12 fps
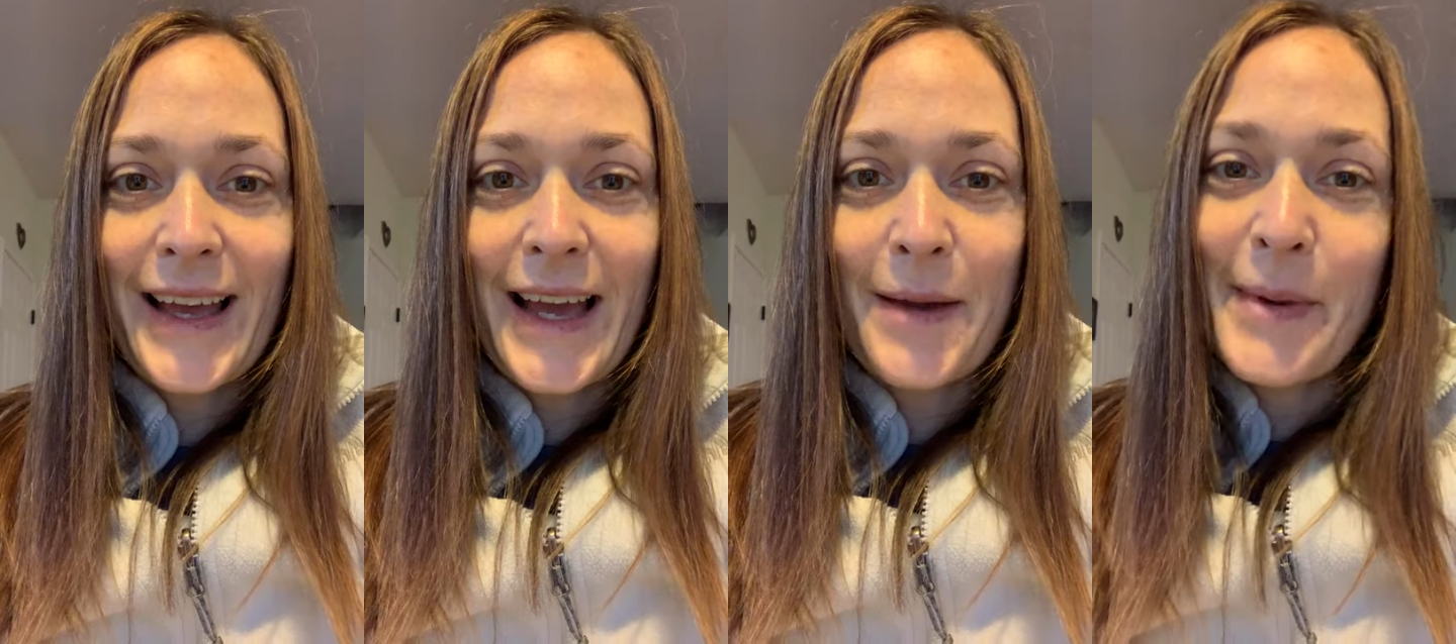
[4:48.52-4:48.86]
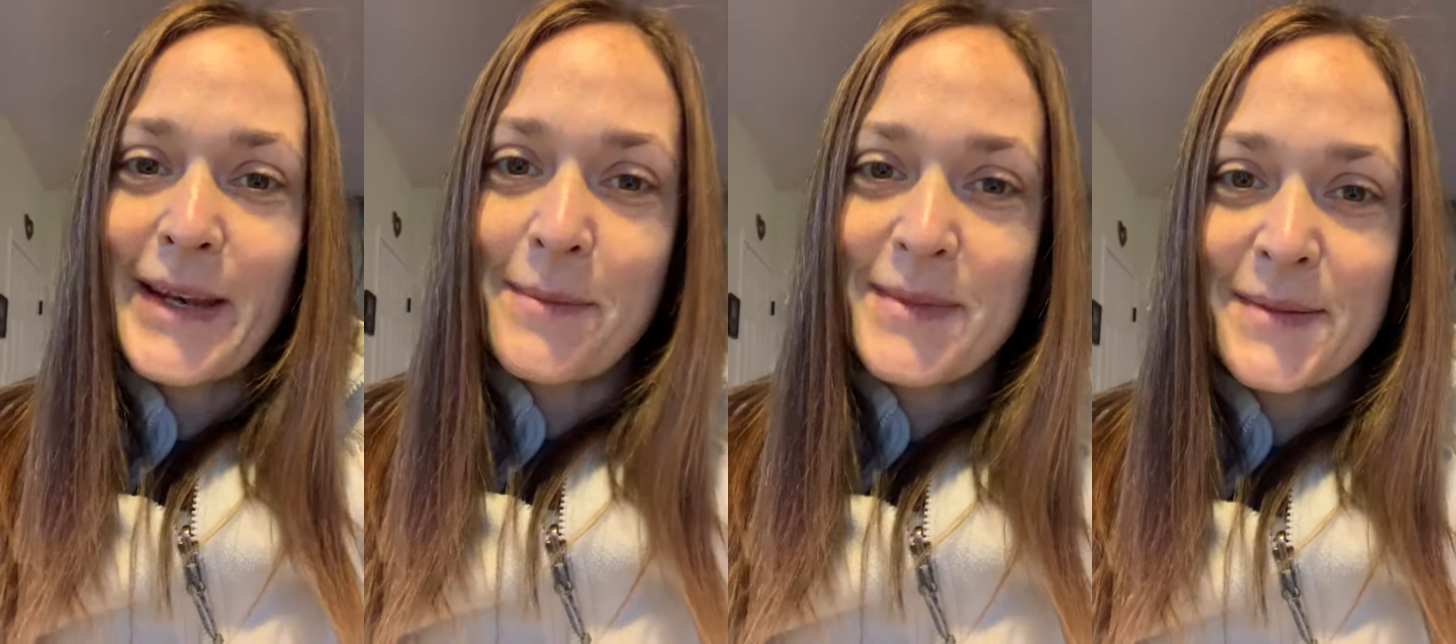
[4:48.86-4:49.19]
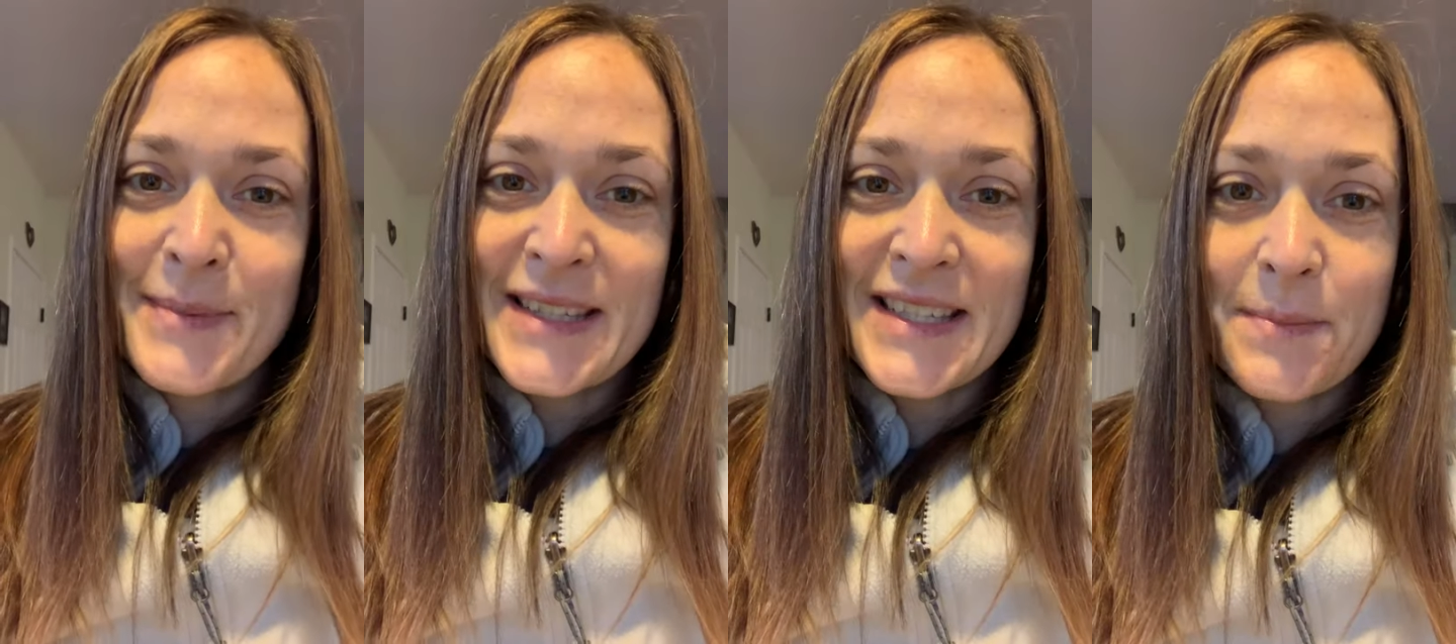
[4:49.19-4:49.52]
Hi, my name is
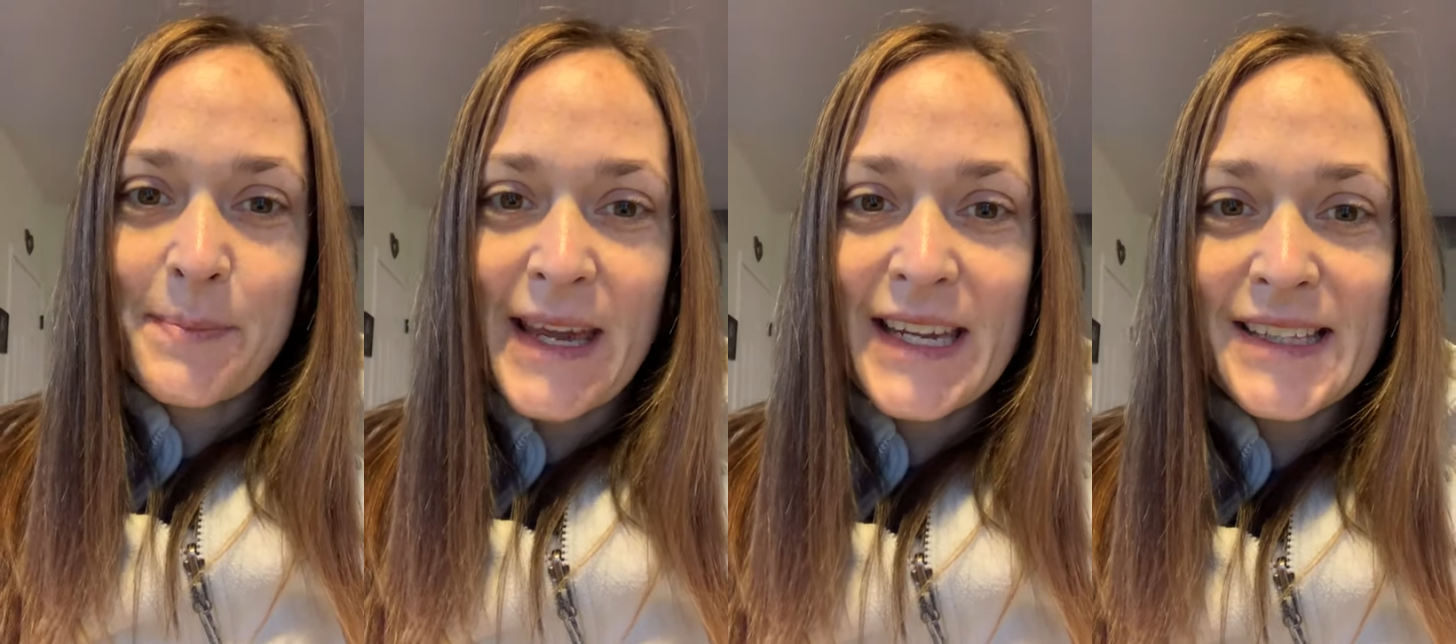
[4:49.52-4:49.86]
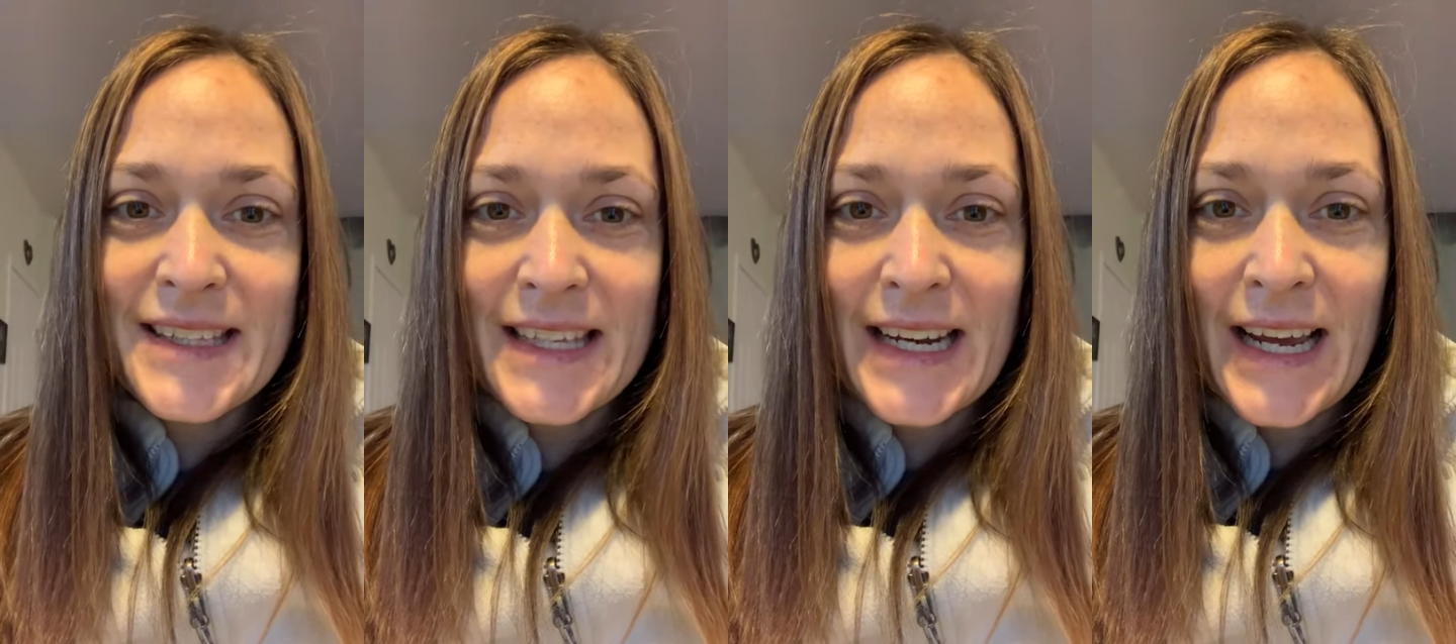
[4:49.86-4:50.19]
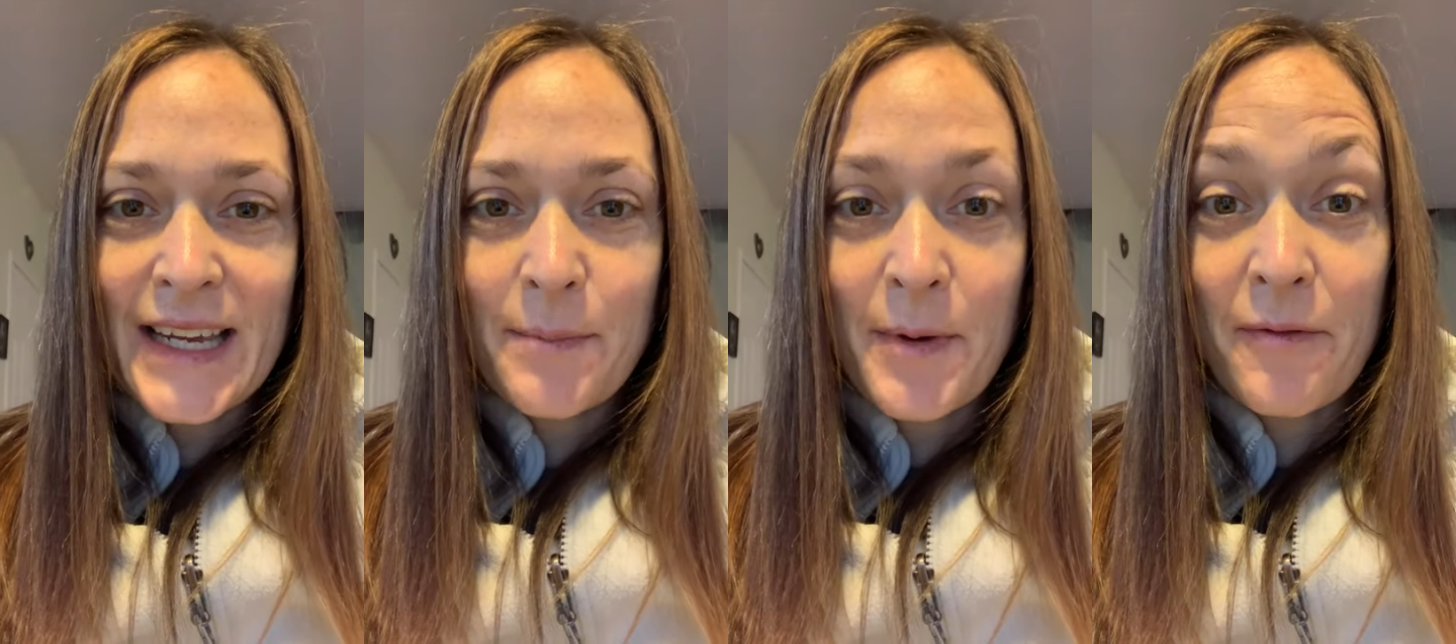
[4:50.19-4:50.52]
Mrs. Bates and
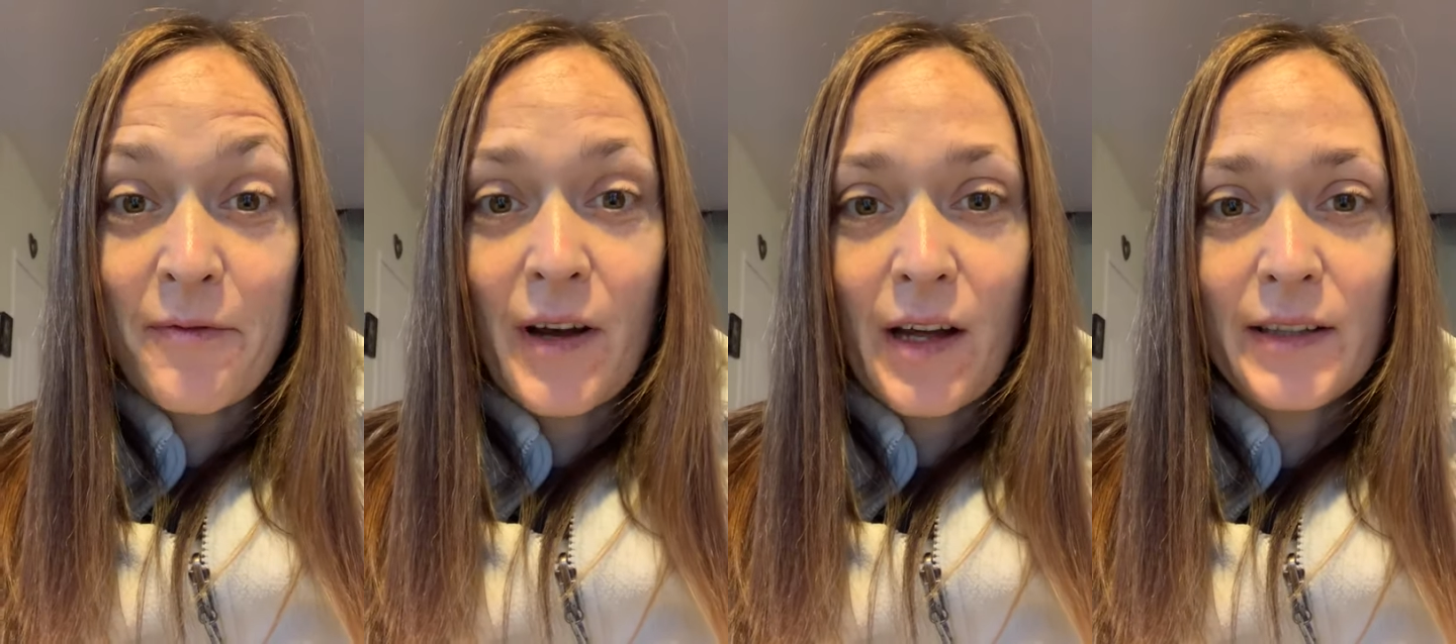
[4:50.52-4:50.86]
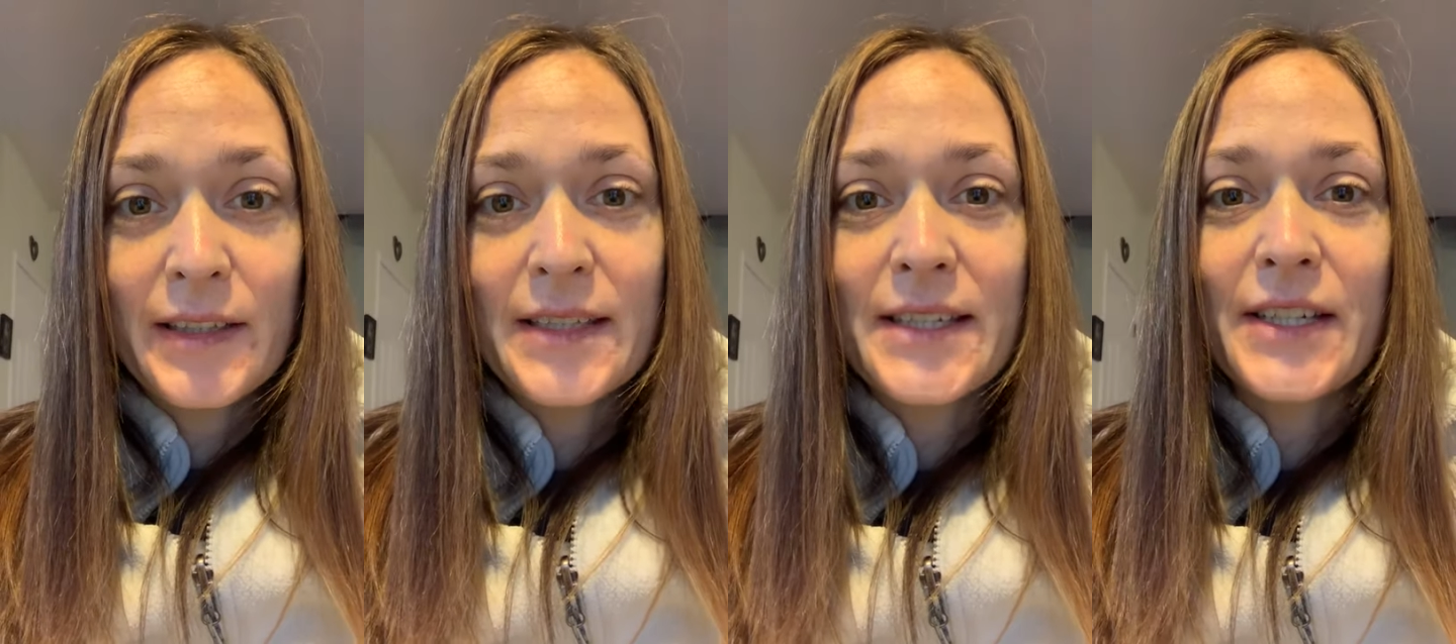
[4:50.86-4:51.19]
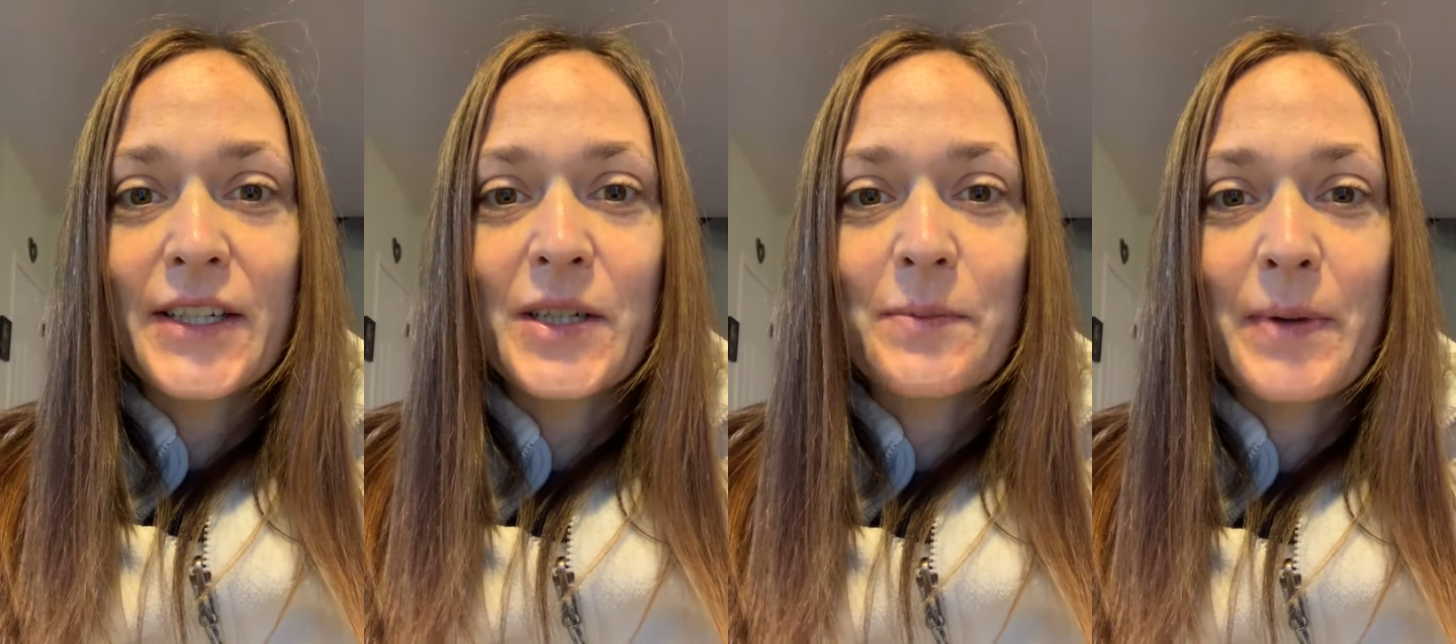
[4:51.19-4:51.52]
I am a volunteer